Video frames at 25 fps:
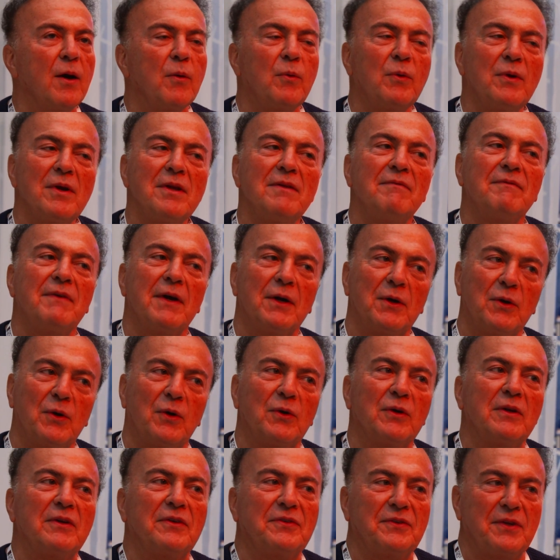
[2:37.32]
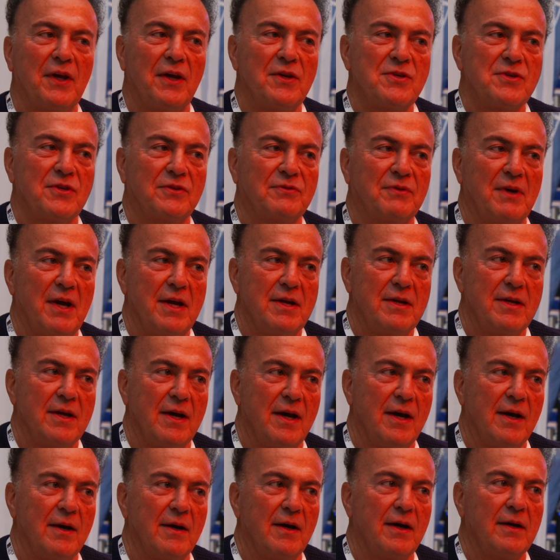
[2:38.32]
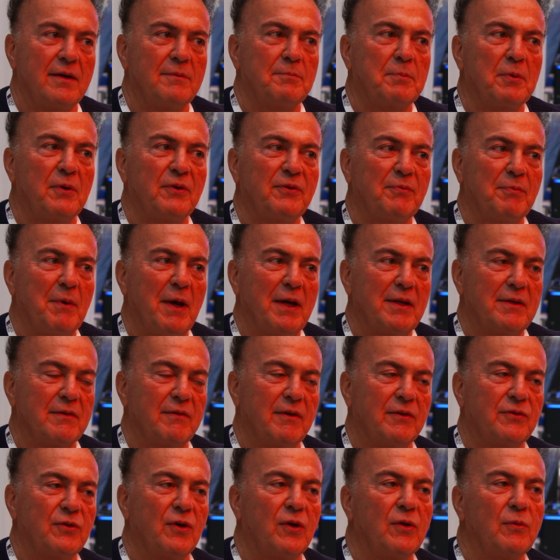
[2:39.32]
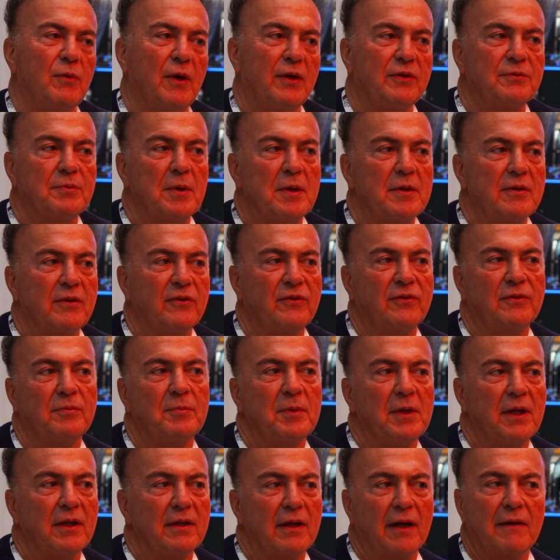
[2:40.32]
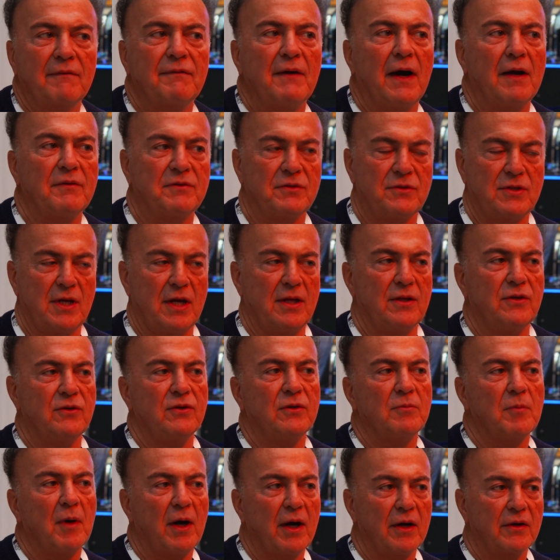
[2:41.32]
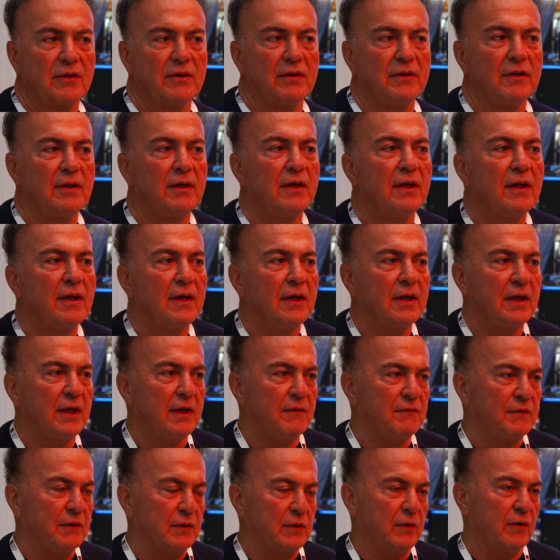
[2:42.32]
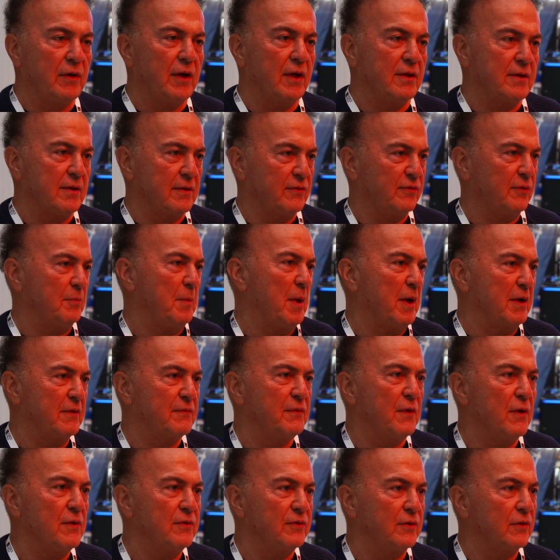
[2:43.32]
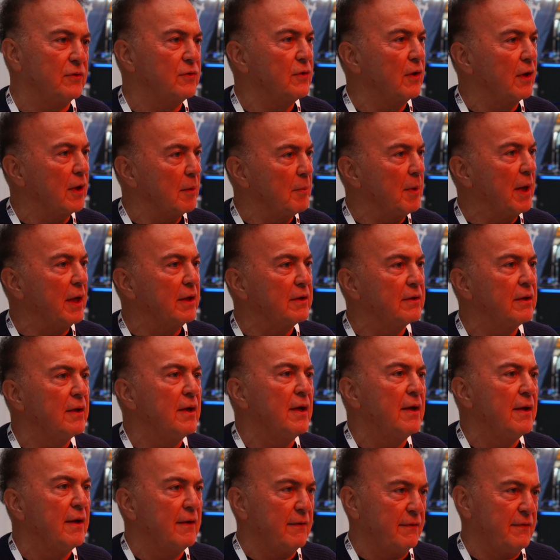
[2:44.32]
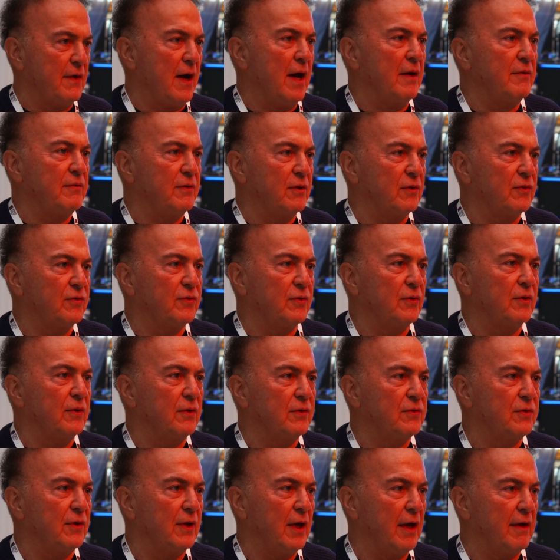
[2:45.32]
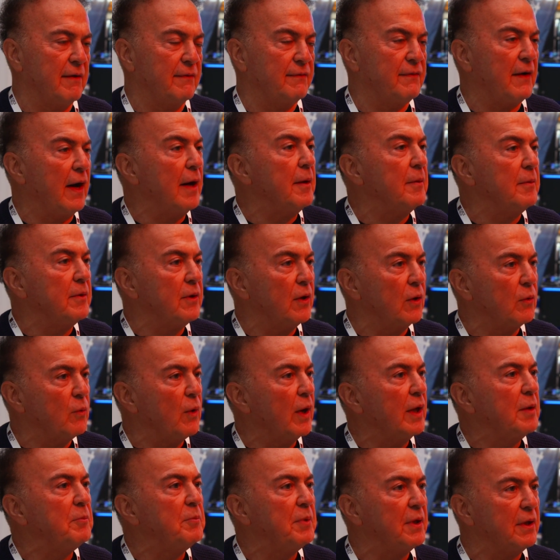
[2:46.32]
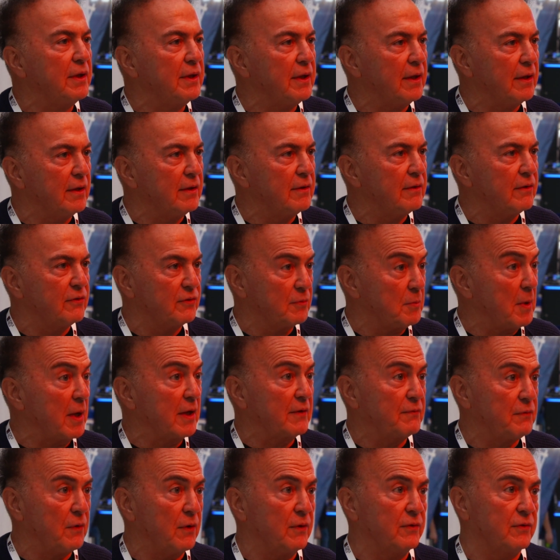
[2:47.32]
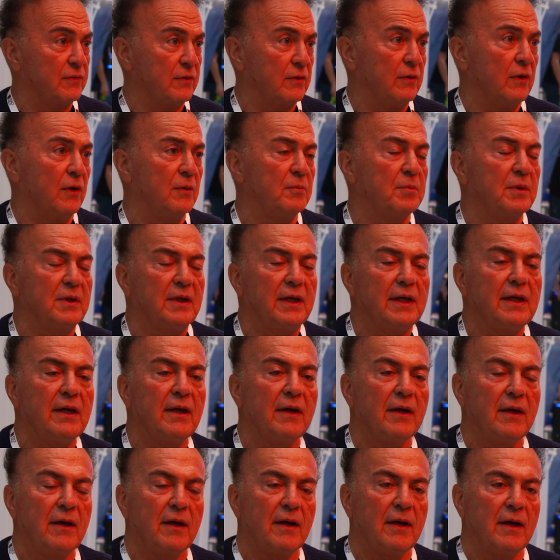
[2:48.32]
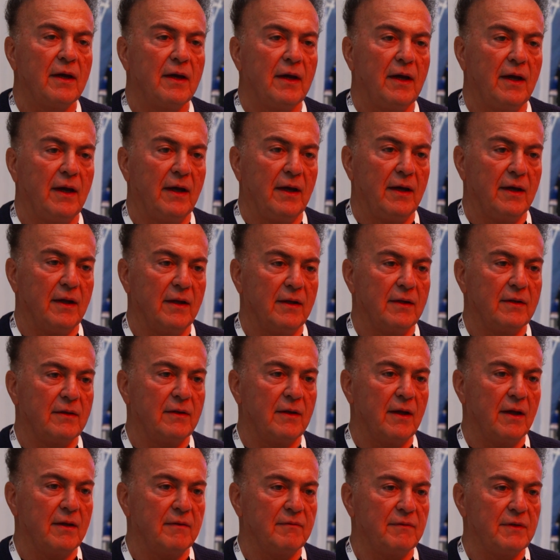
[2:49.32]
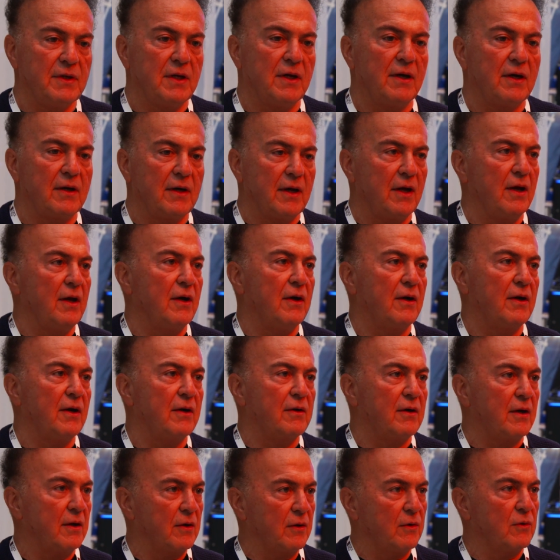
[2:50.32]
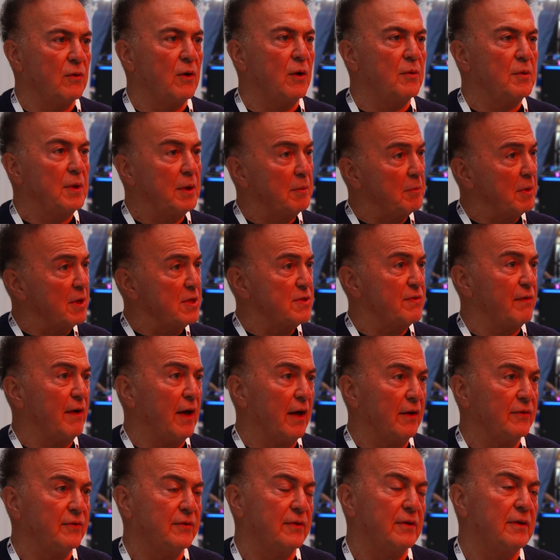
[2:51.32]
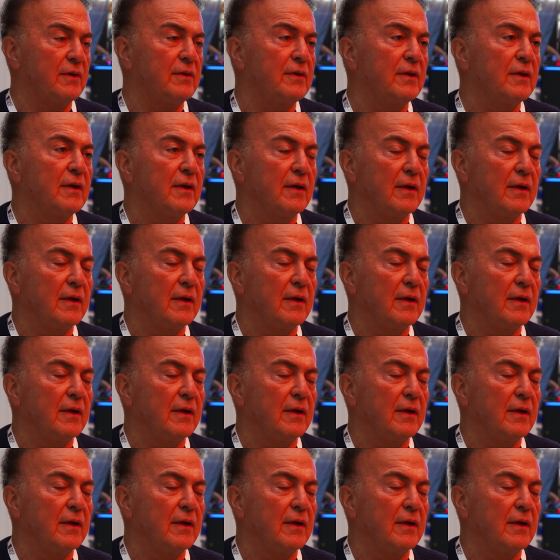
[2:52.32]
We're in very early stages right now. Our perspective has always been this has been a 5 to 10 year model. If you look at the smartphones, it took about 5 years to have 1 billion smartphones globally, and VR, AR are growing much faster.